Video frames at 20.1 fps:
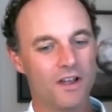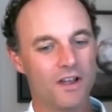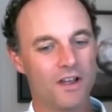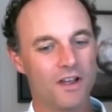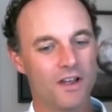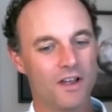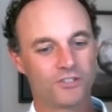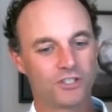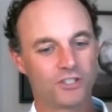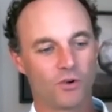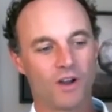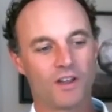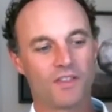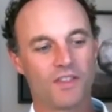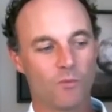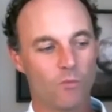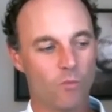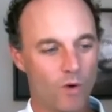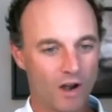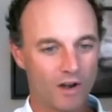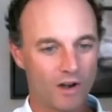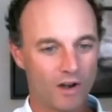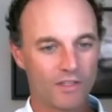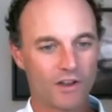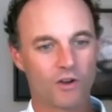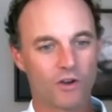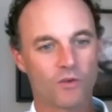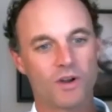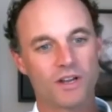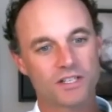on showing them where
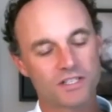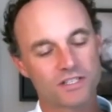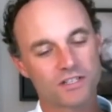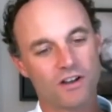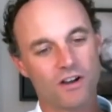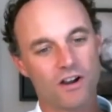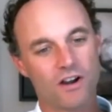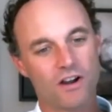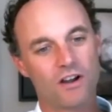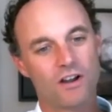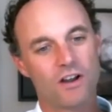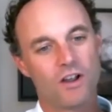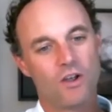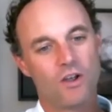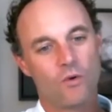their risks are,